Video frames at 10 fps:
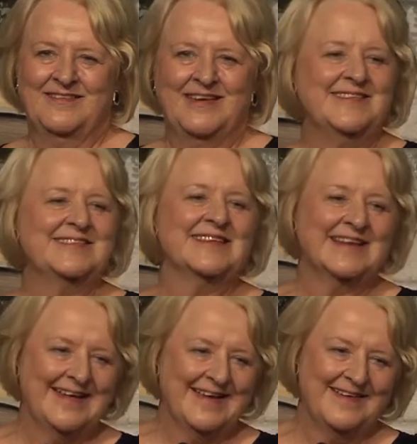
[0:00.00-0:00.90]
Keith
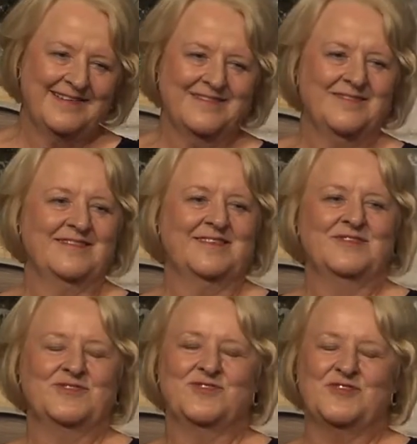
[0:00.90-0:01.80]
Sinclair,
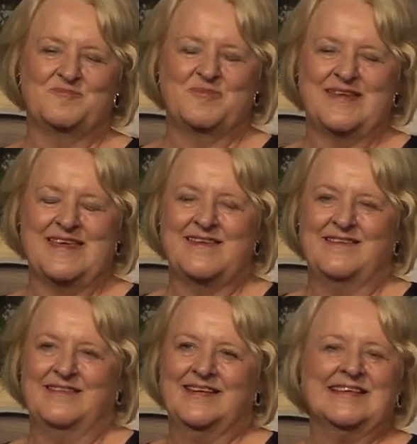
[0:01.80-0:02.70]
Judith
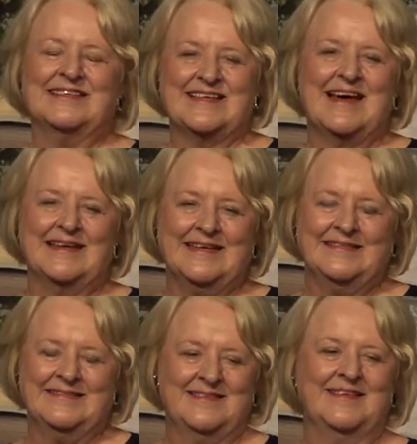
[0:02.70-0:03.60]
Binney, Nicholas
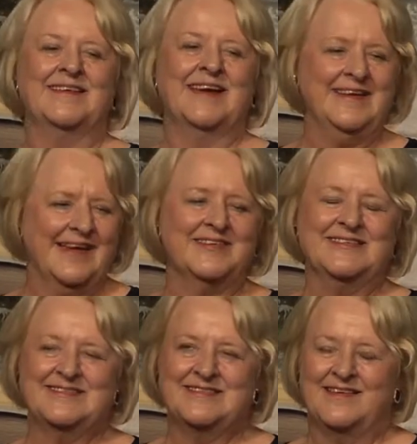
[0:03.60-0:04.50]
Tarling, and
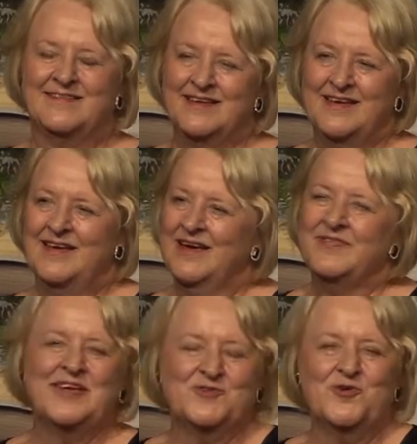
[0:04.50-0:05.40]
others.
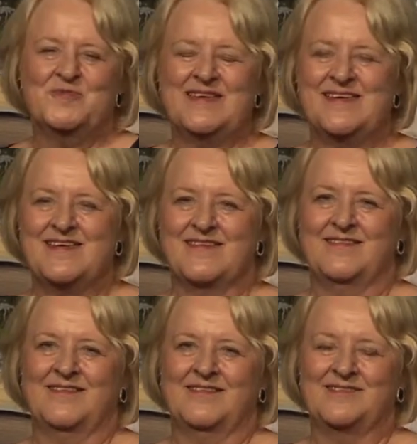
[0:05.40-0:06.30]
And they taught me
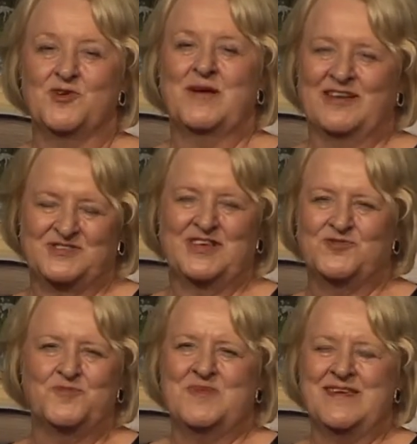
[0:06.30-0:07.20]
so much. They
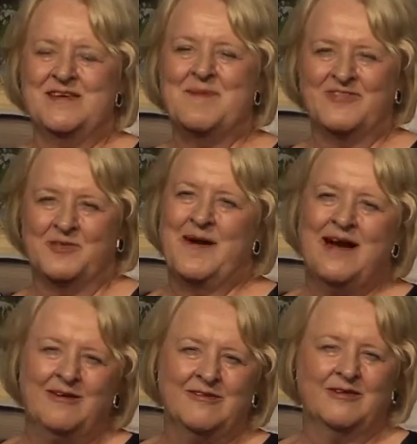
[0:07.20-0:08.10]
taught me about the
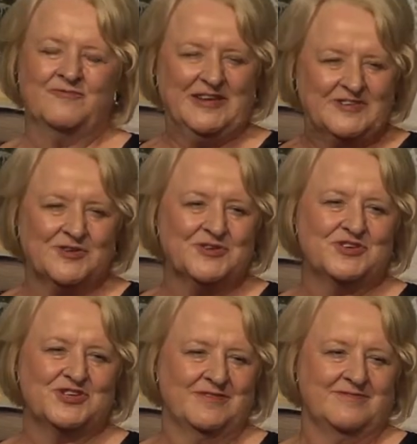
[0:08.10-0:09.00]
power of
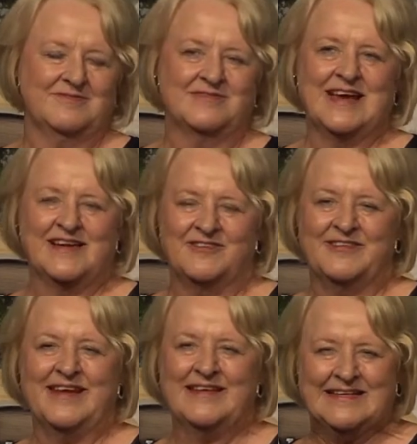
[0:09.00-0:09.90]
research, data
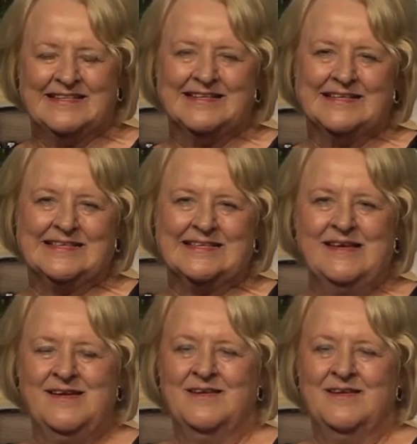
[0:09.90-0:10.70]
and analytics,